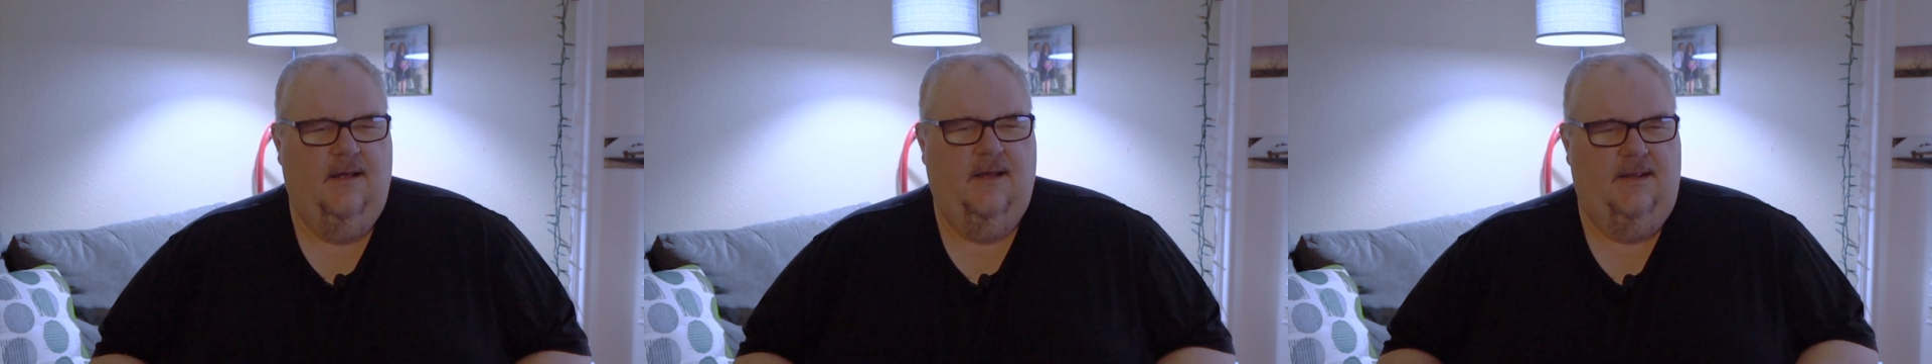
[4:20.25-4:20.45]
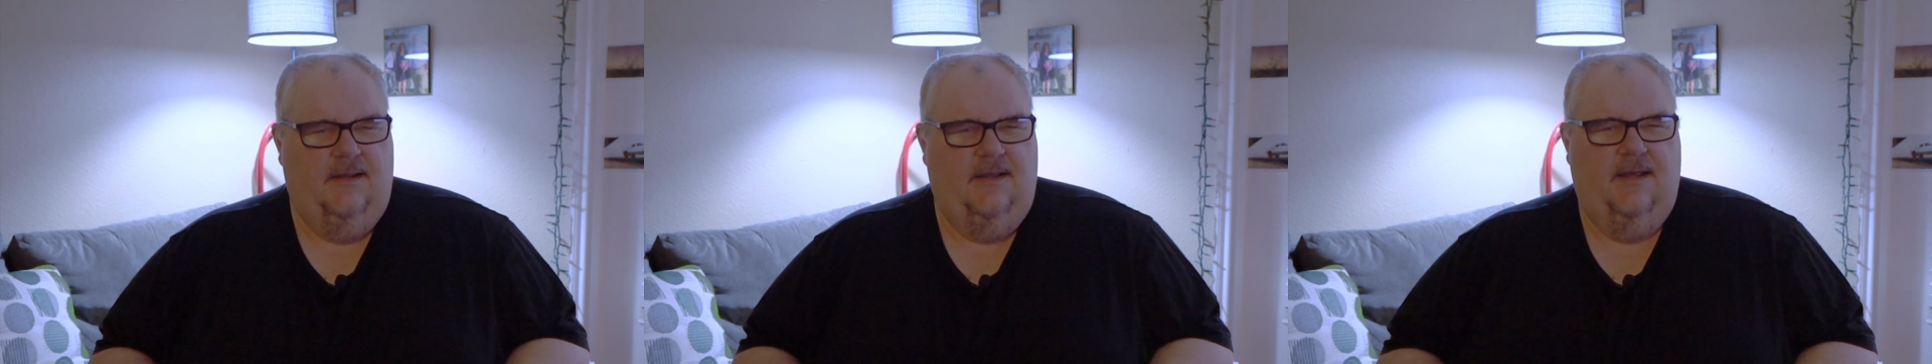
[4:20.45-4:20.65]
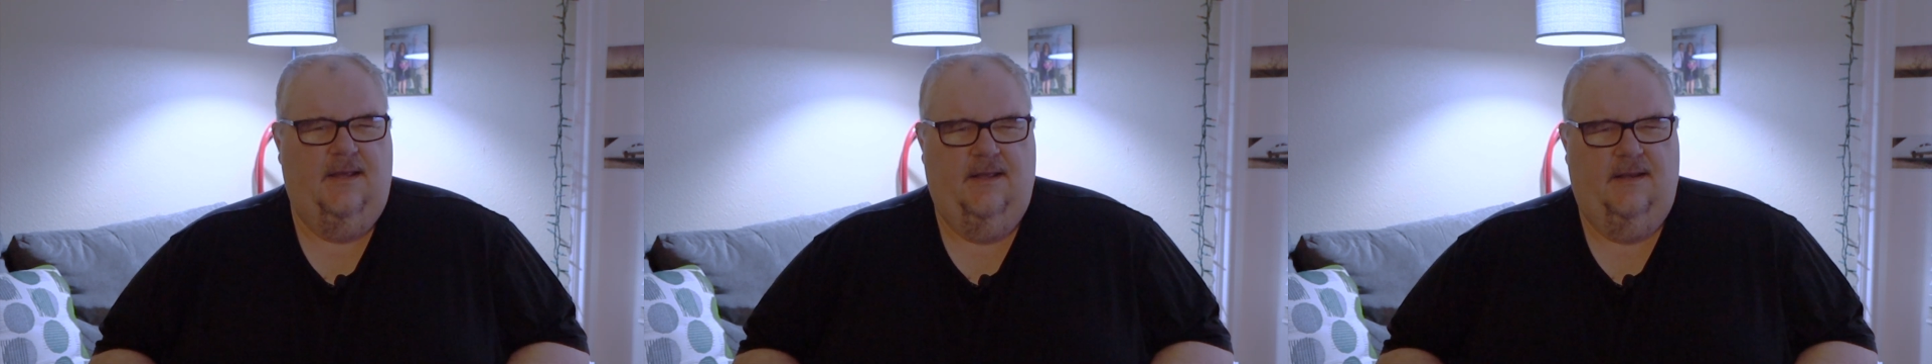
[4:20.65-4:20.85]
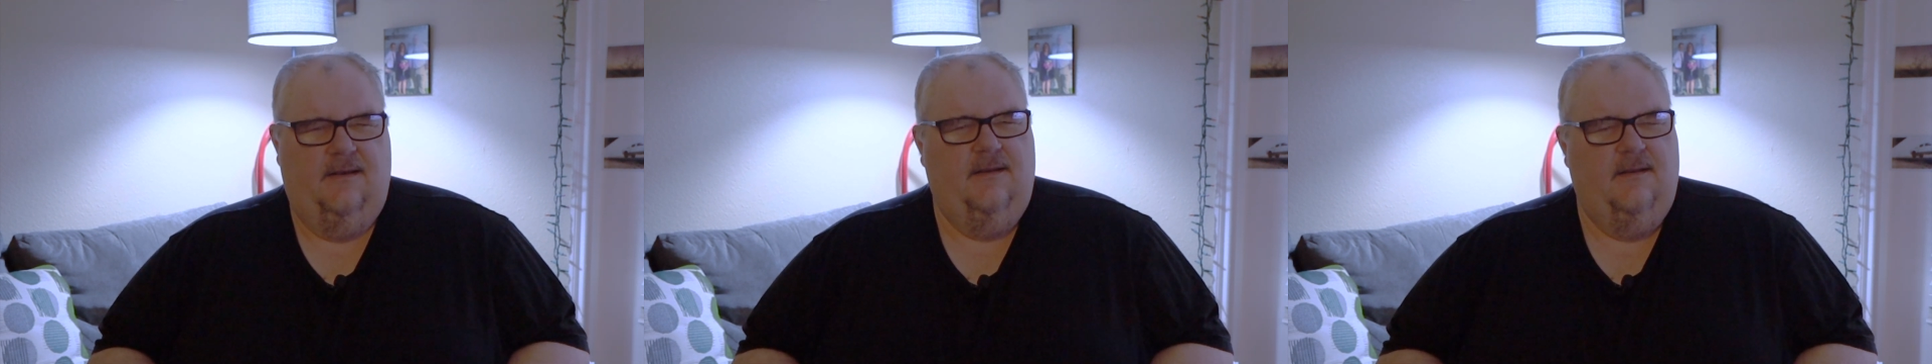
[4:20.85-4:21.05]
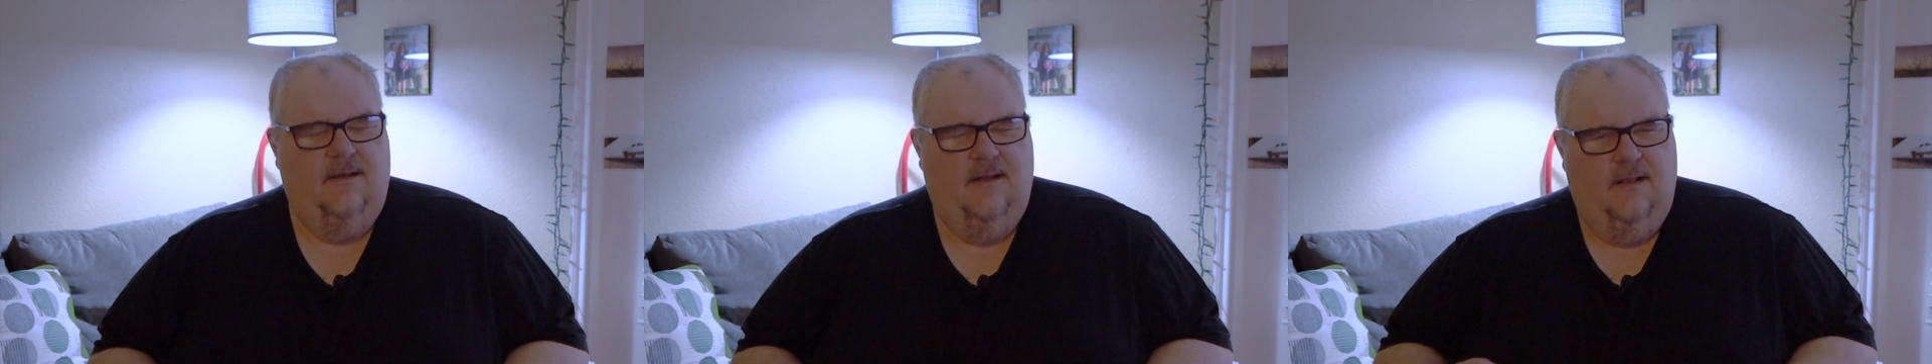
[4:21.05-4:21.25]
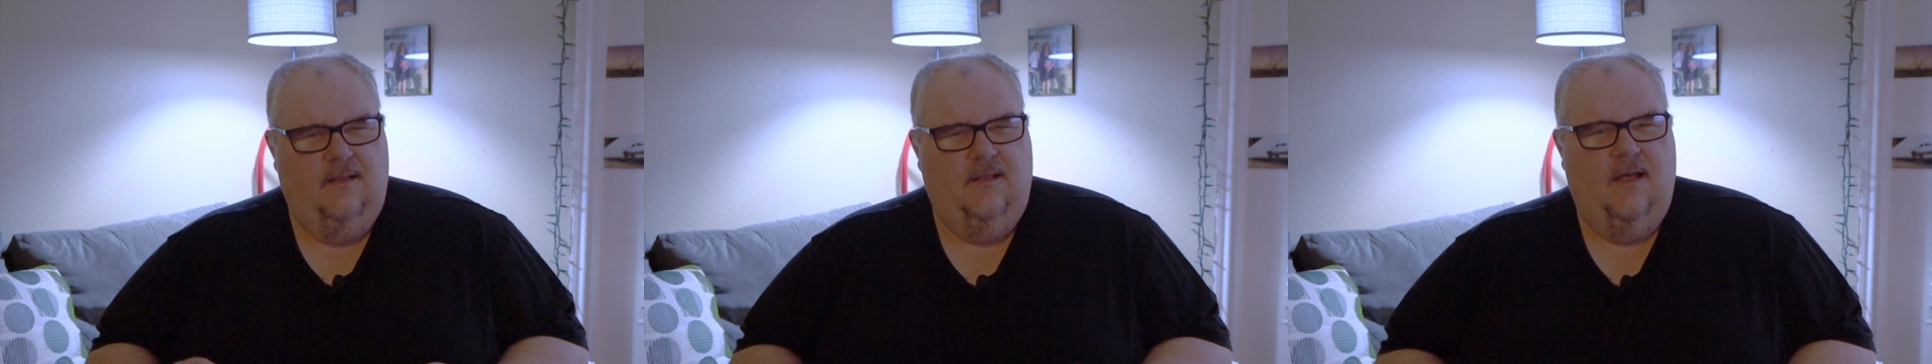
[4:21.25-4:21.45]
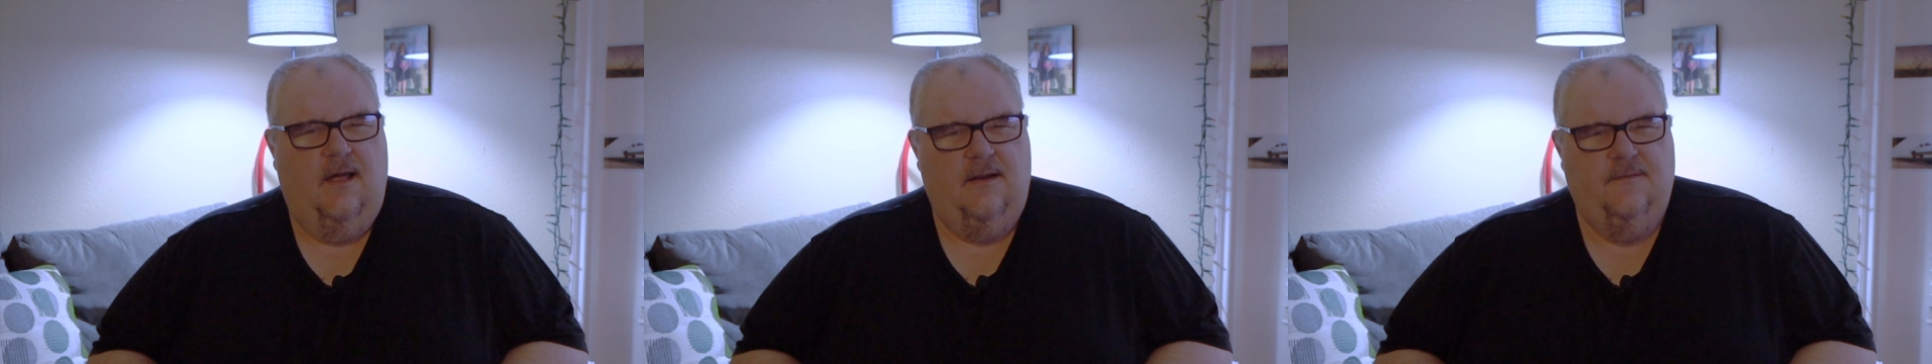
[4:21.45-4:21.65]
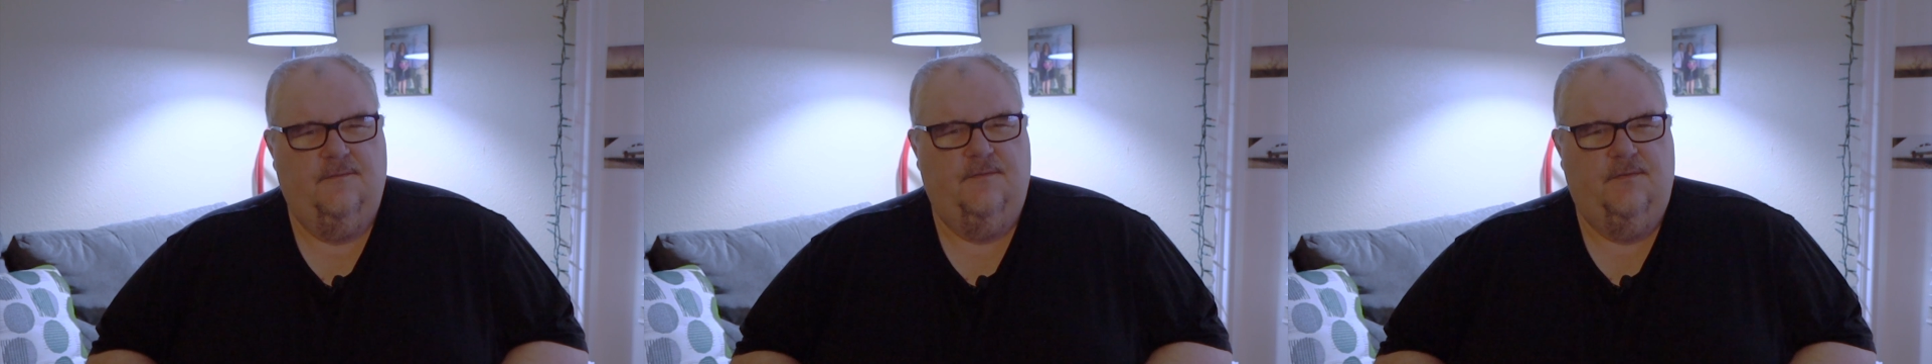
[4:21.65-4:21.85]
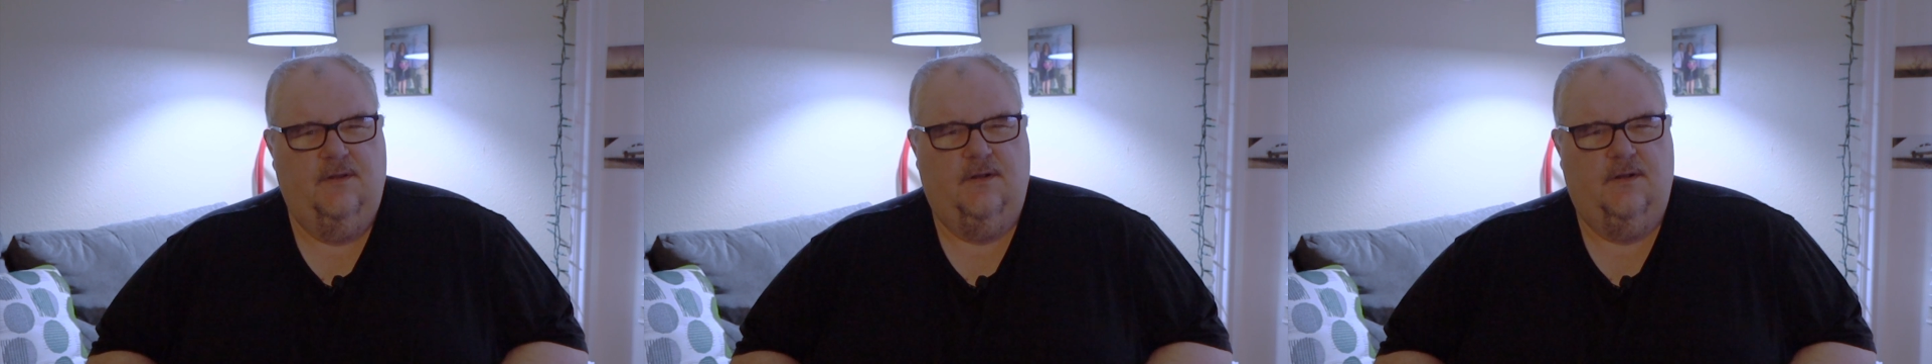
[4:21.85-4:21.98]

Again, a lot of